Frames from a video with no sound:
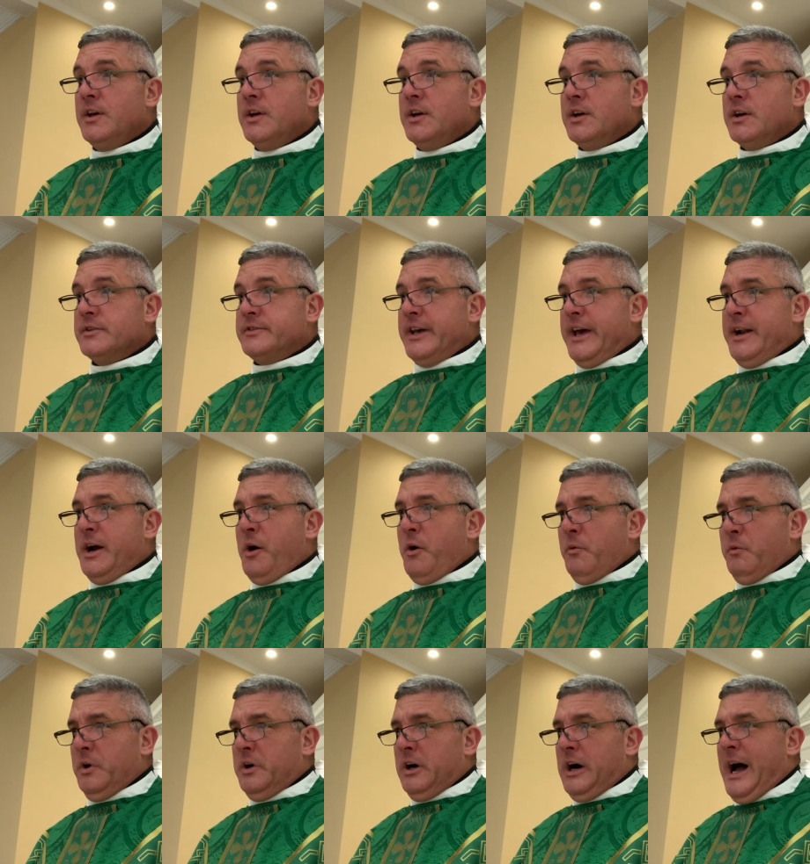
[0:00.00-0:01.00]
Because they
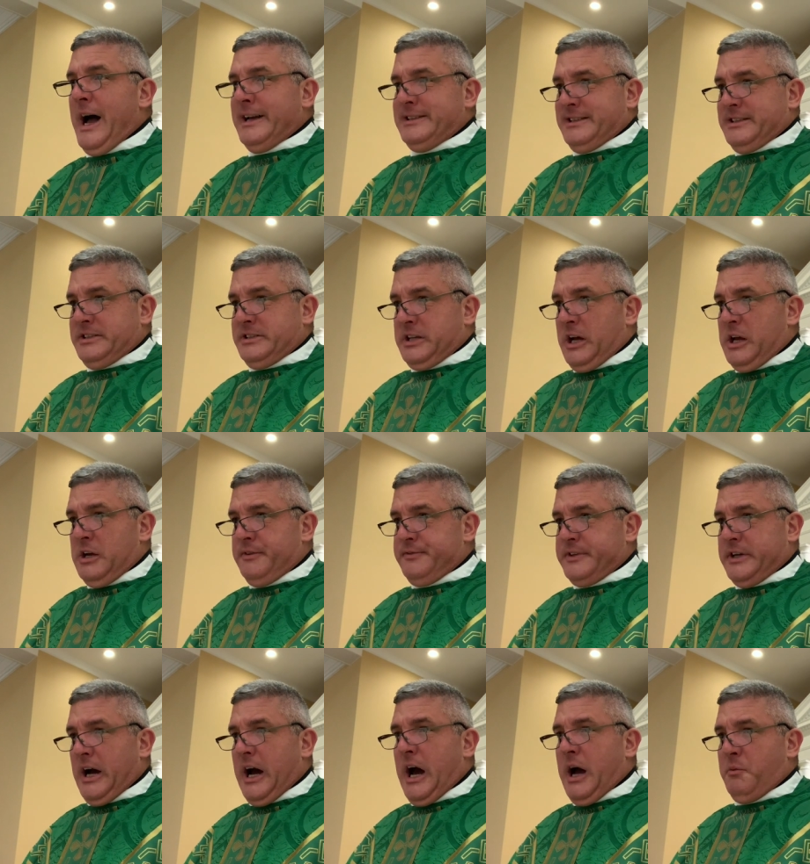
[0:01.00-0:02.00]
don't realize the Son
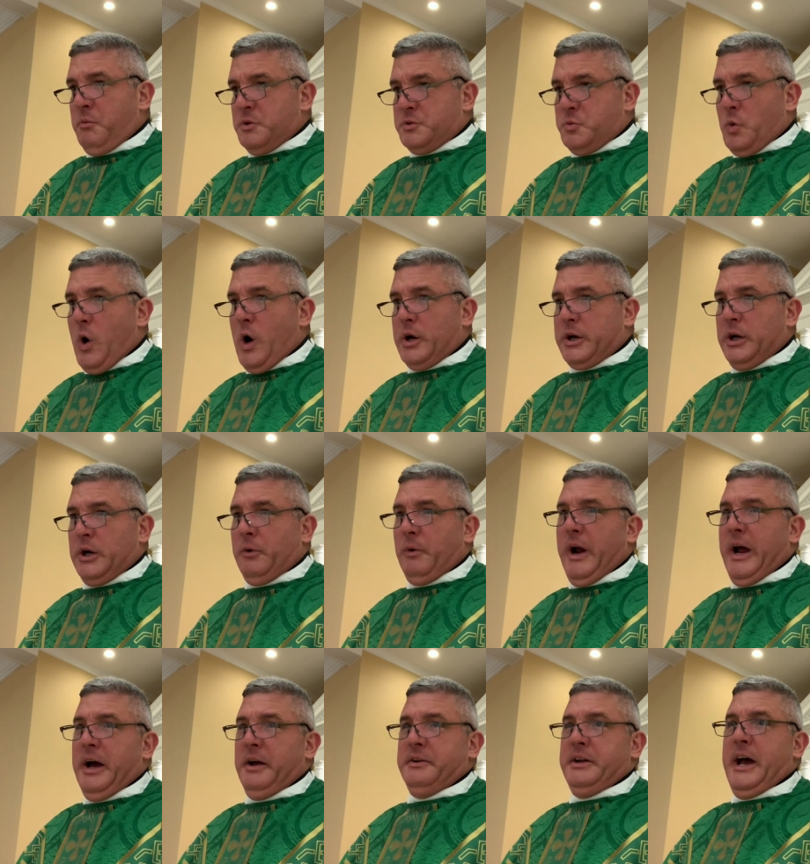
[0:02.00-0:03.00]
of God was walking
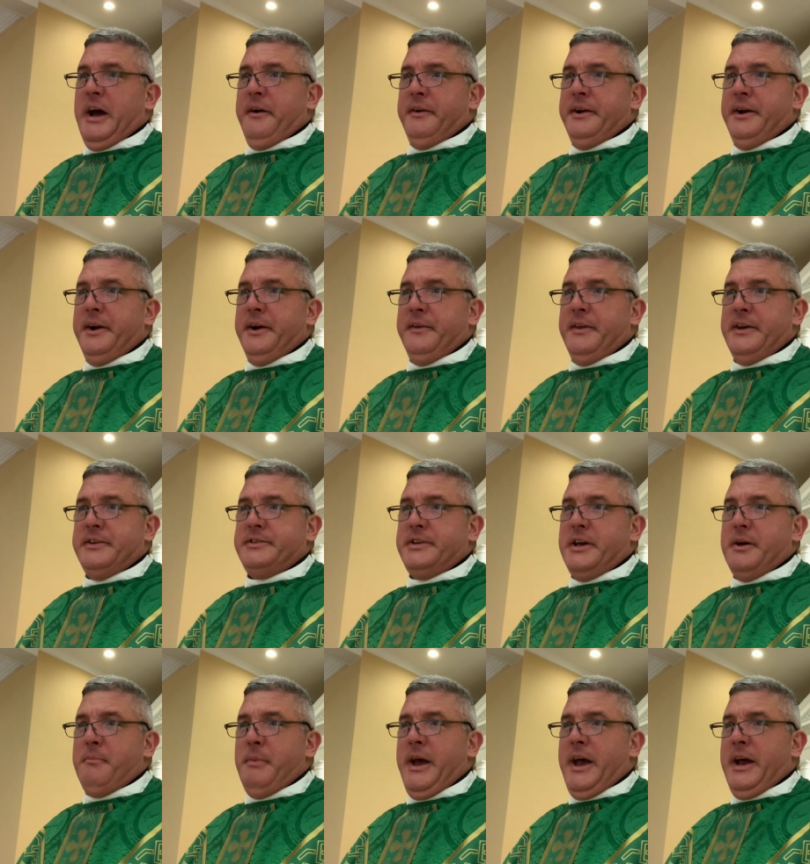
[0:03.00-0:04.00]
around down here. They
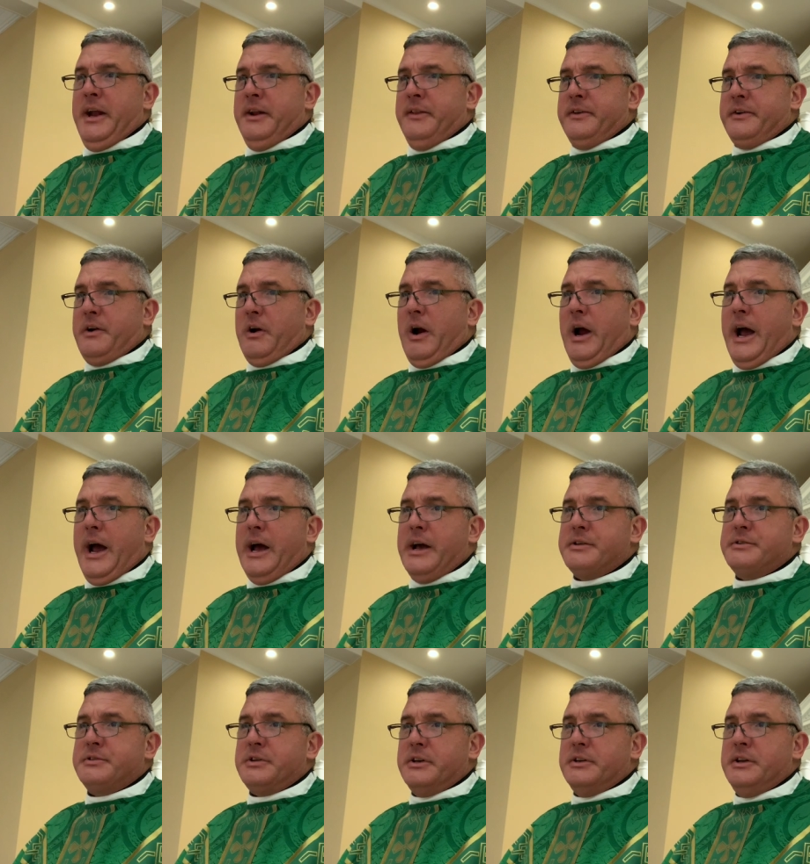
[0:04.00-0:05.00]
see a man in the
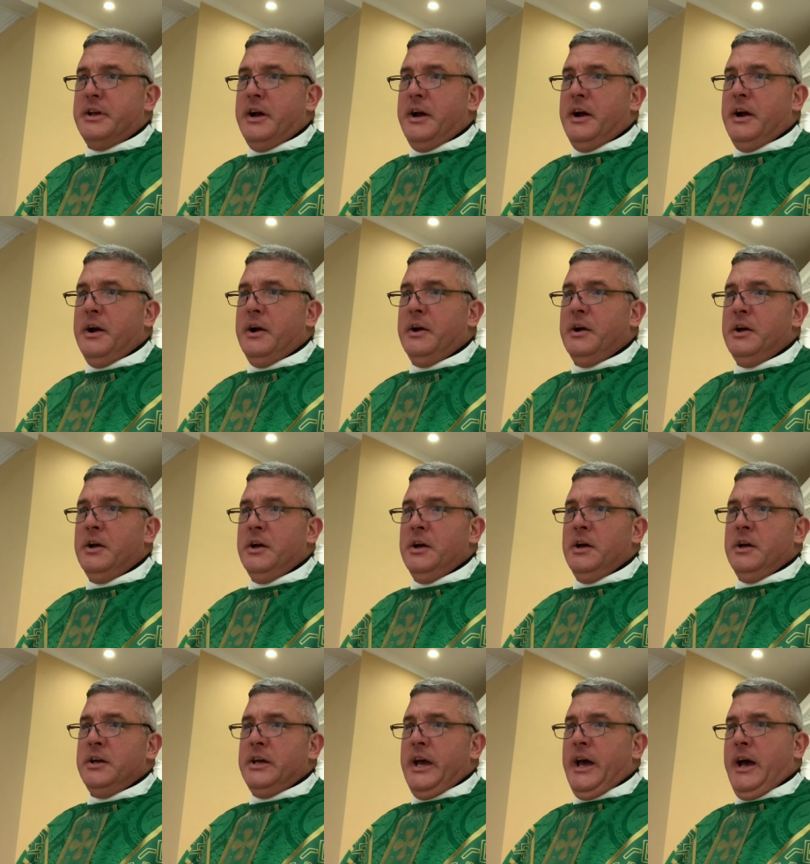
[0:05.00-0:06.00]
grass sitting there.
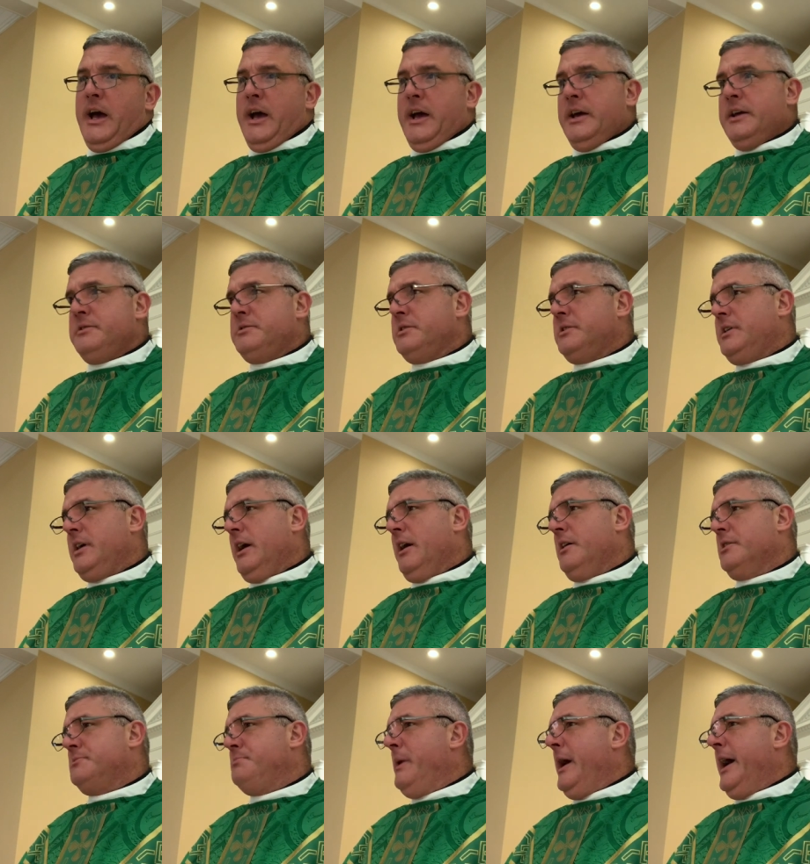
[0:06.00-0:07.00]
Yeah, he's a
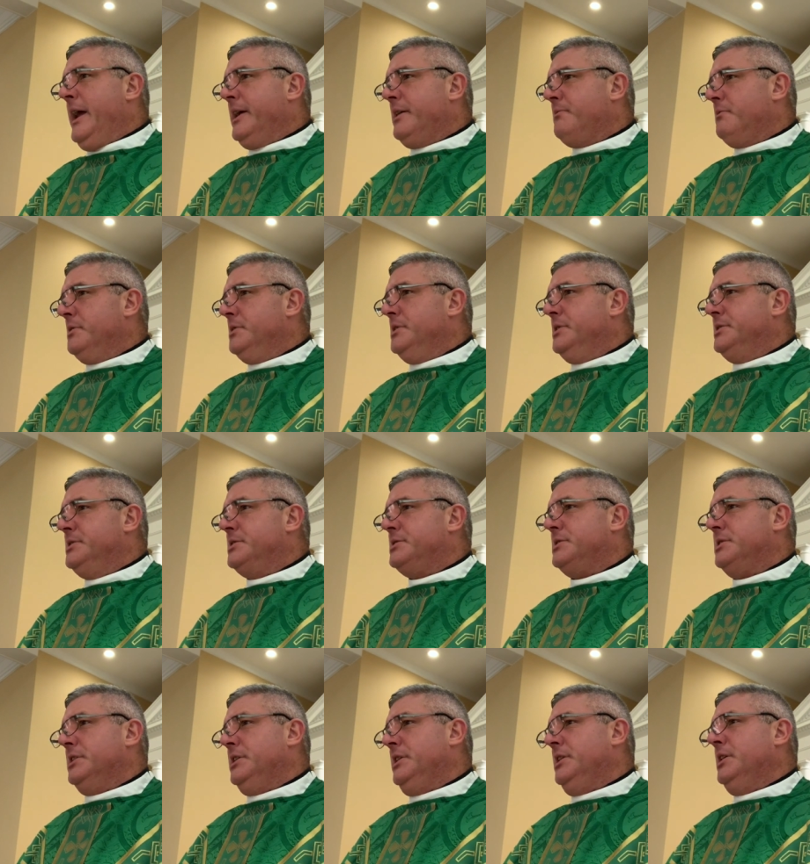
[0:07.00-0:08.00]
charismatic
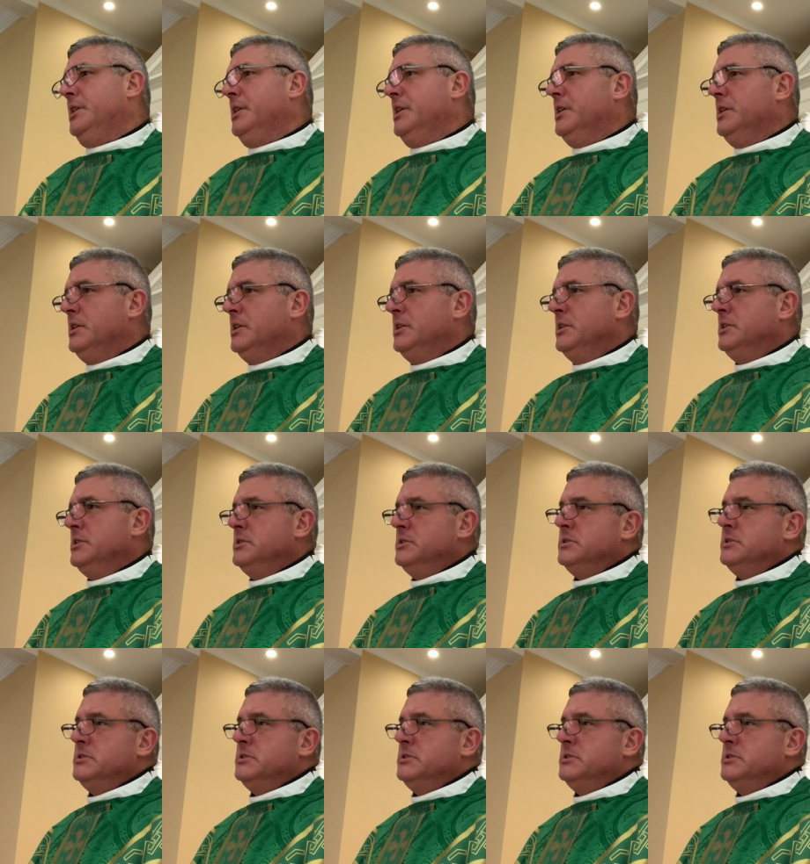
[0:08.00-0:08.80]
religious leader,